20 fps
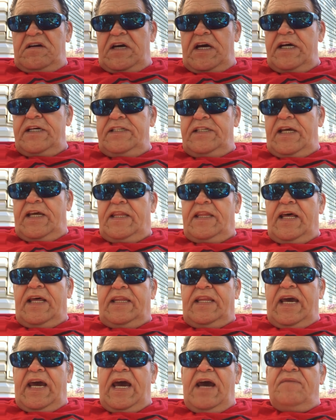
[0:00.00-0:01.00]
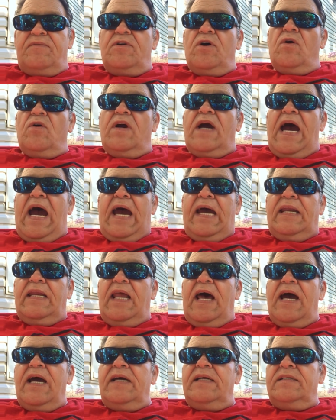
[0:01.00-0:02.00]
Is it that they have no
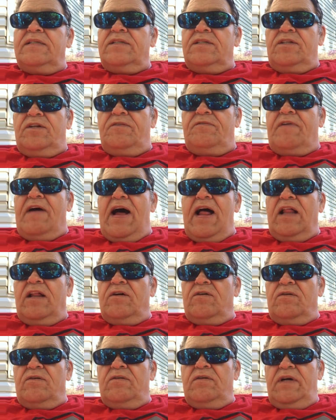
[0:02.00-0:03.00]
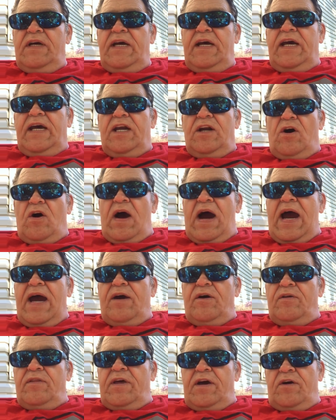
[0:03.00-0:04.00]
guidelines to follow? In
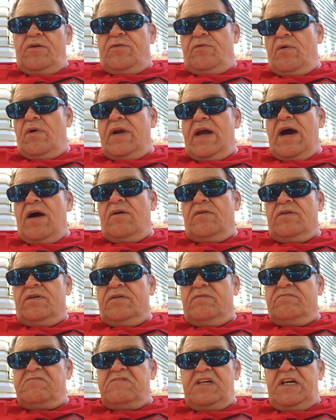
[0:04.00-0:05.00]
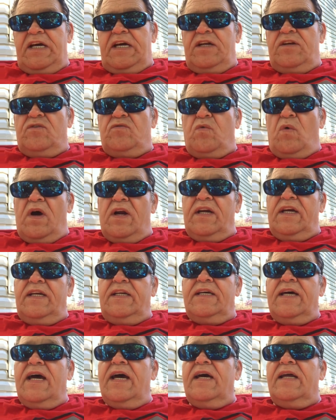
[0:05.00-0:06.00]
Ohio, they're thrown out in
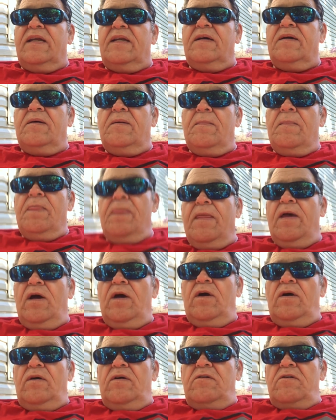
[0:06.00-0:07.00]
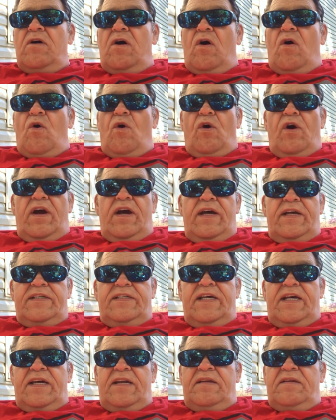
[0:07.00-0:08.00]
2010. Or
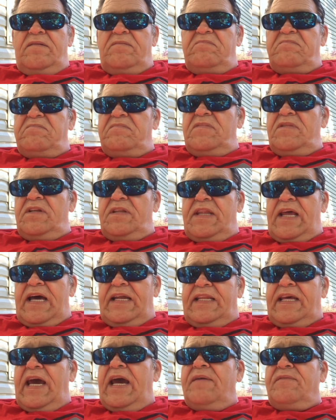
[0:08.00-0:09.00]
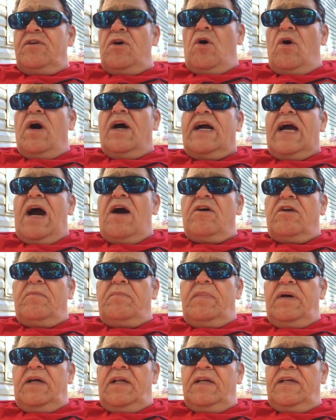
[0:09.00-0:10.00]
is it that they have no
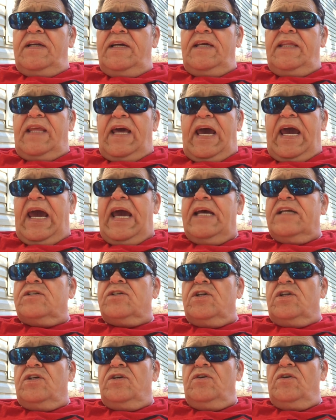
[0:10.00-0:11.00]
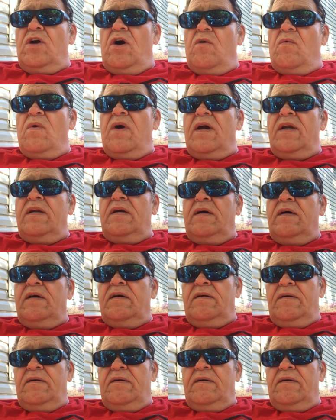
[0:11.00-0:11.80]
accountability? They answer to no one?